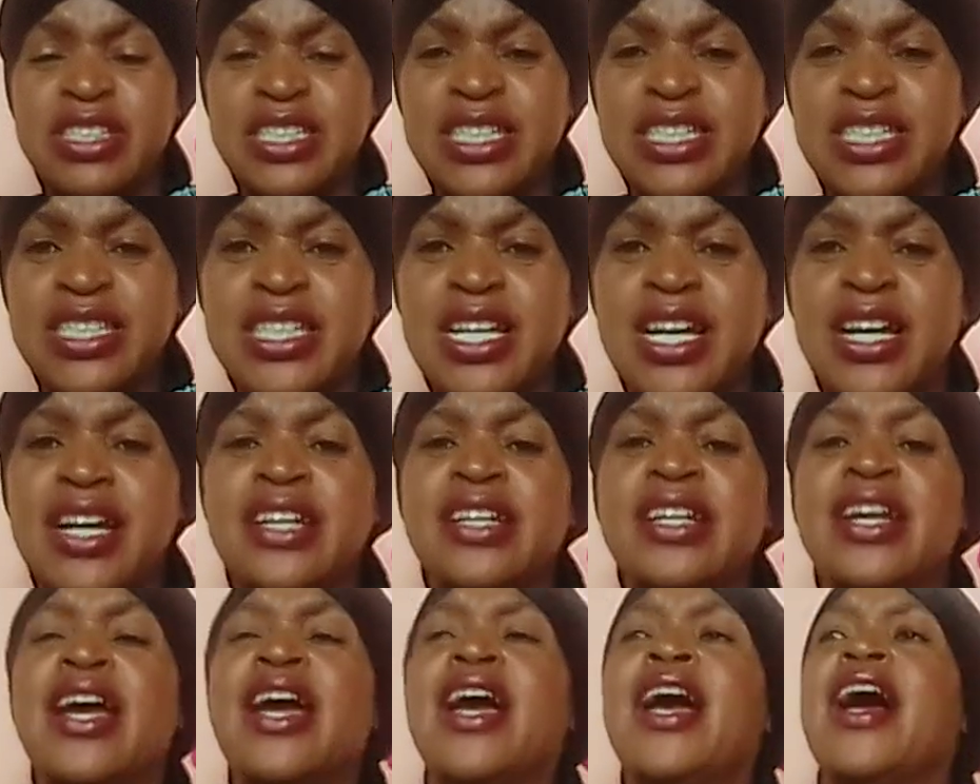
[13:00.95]

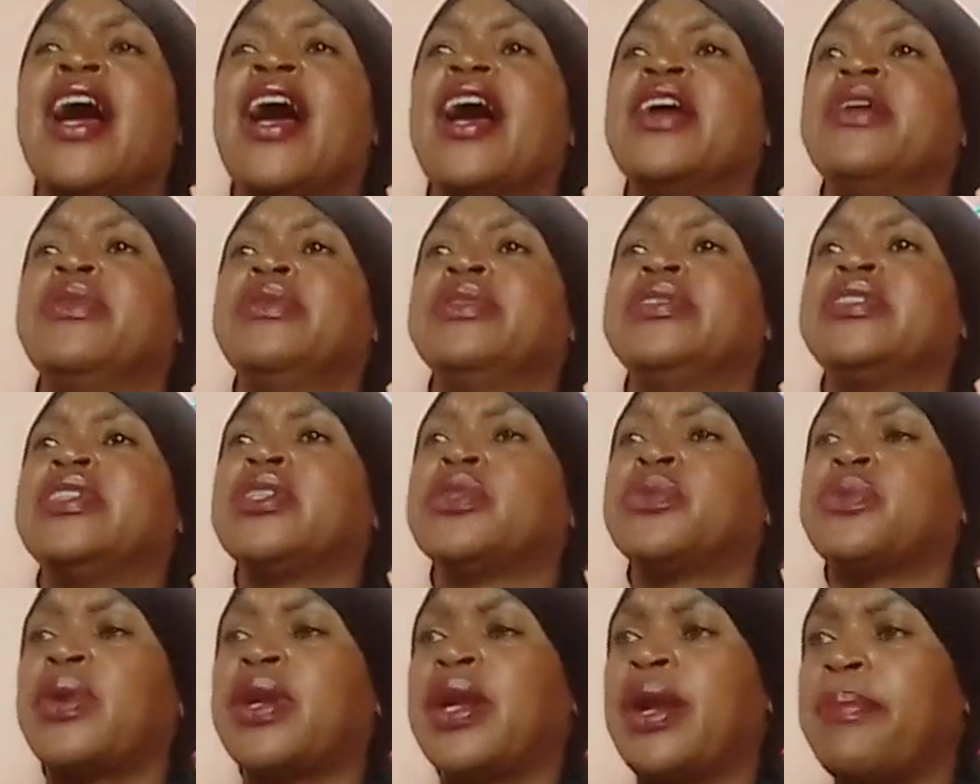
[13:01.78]
season and we
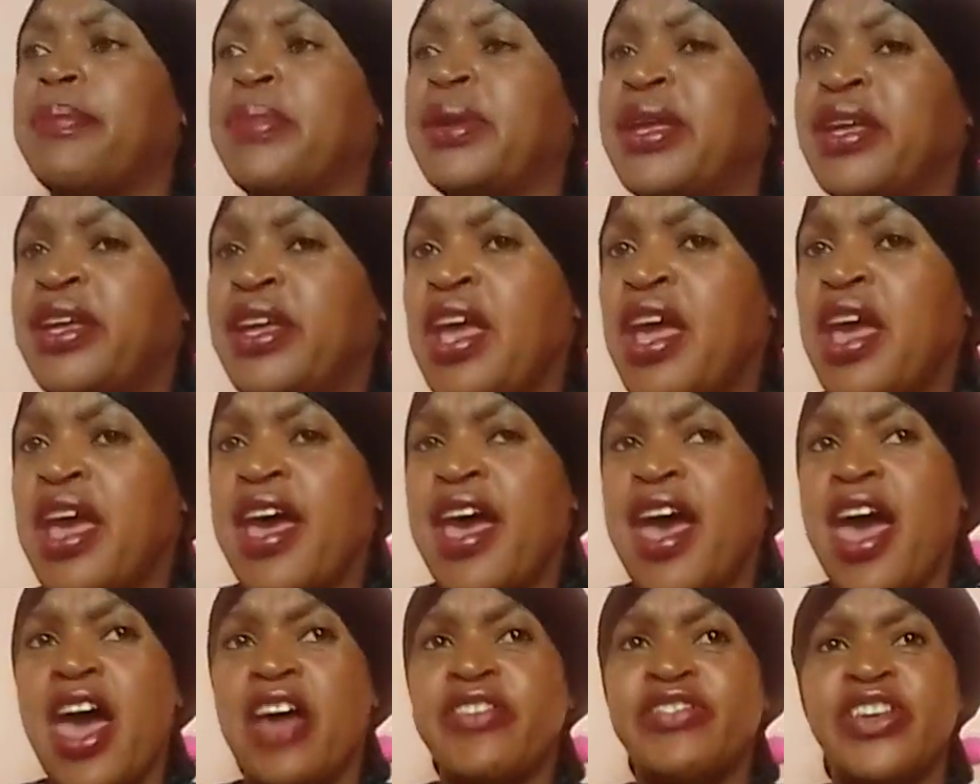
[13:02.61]
just want to be
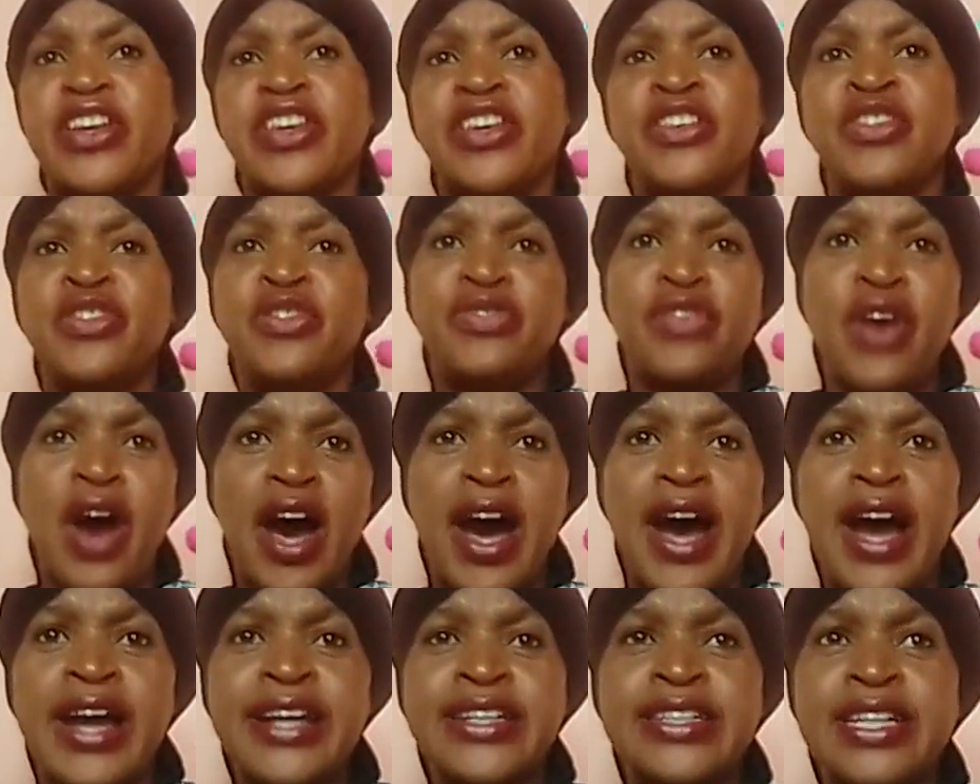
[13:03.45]
having
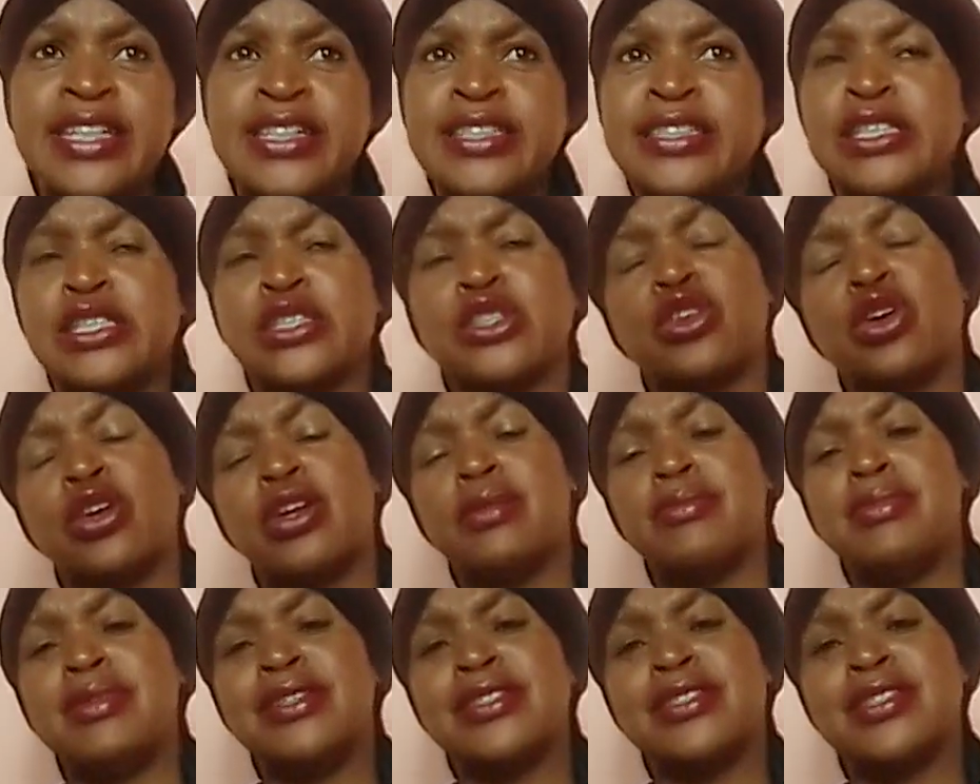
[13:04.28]
fun, and it's
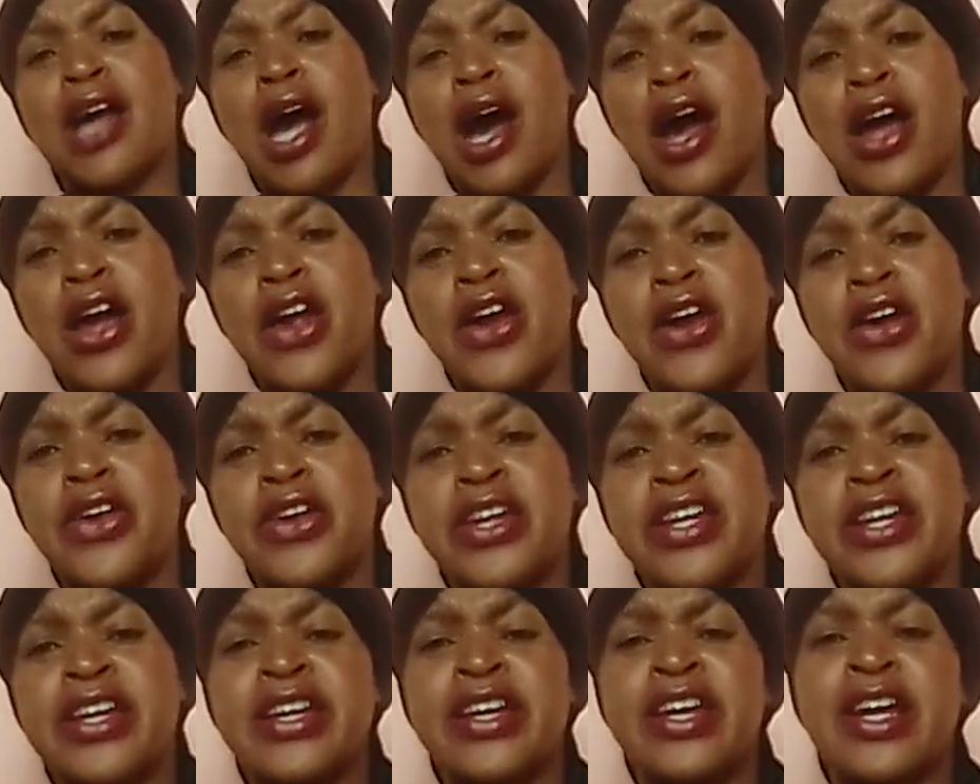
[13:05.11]
going to be
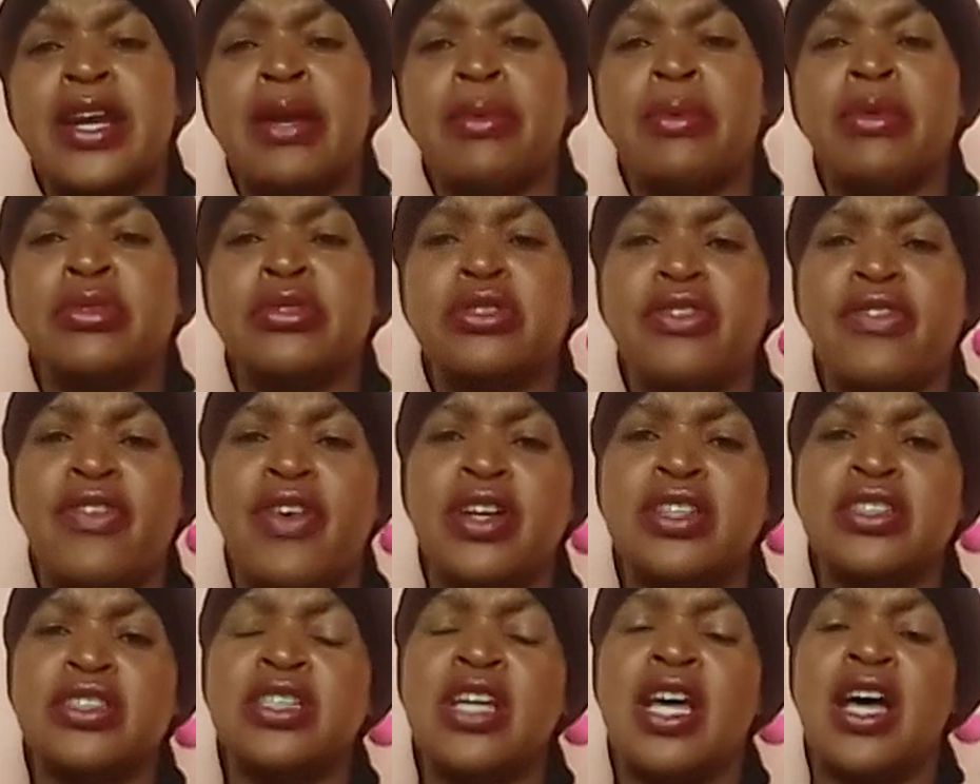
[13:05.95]
tiring, and most of
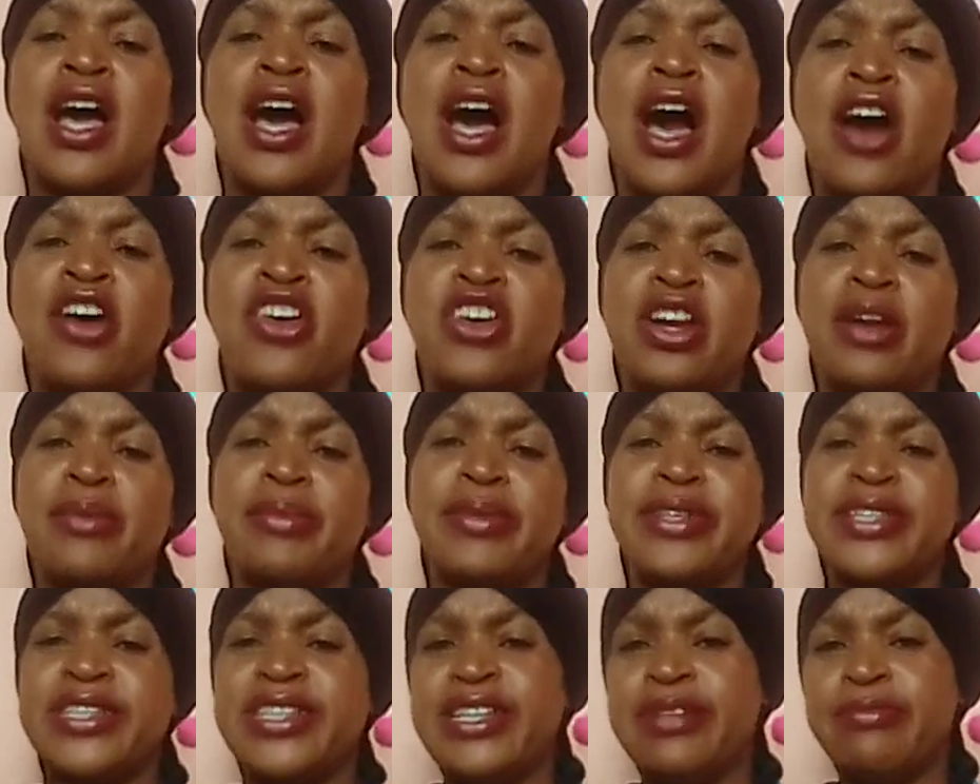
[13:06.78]
us are going to
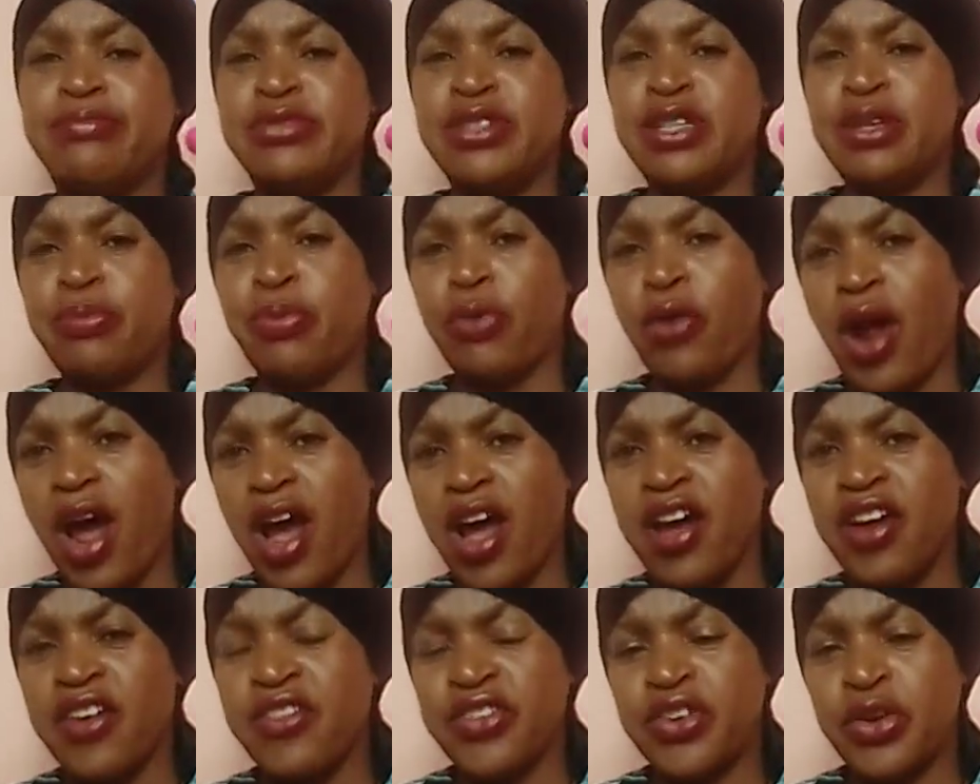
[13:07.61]
be sleep
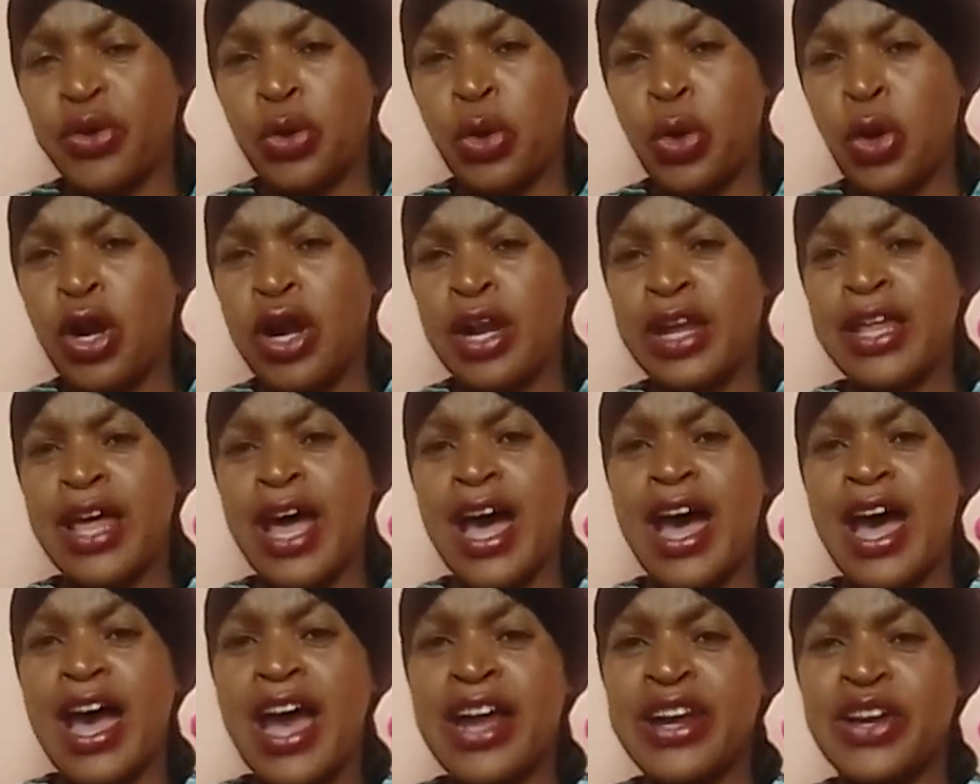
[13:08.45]
deprived and all of
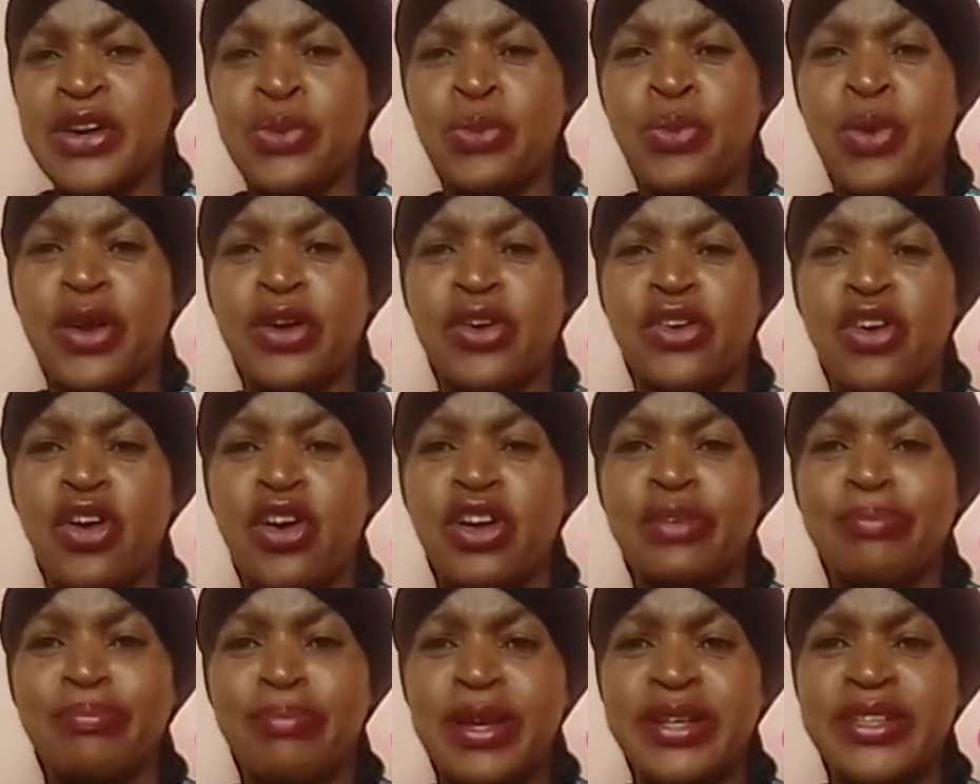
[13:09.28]
that and
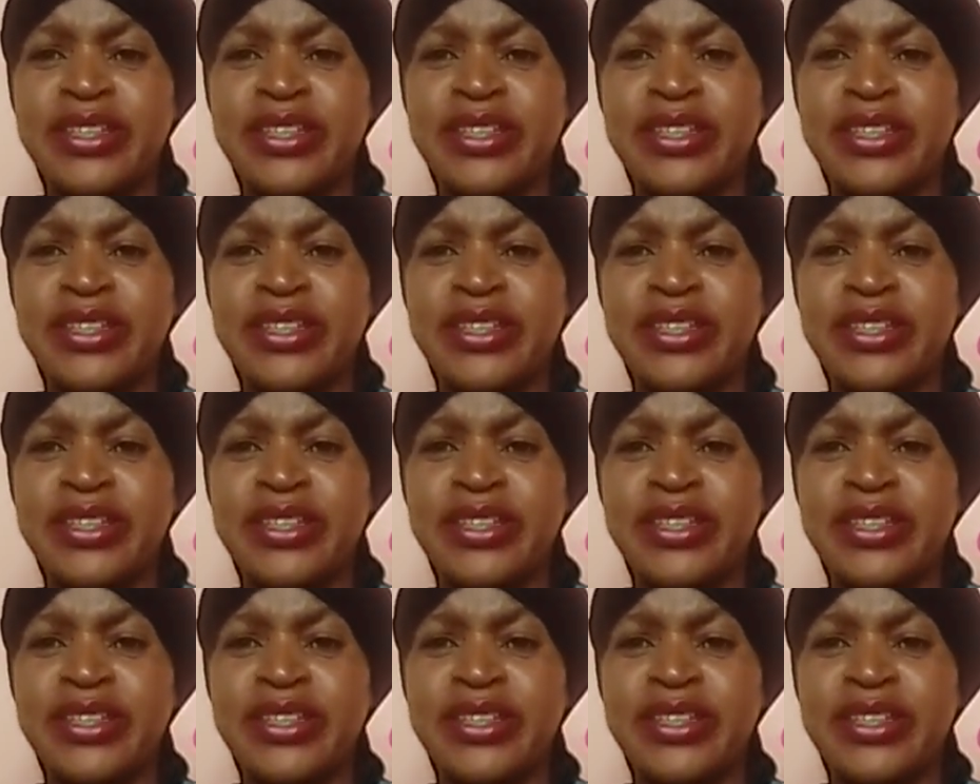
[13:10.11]
whatnot.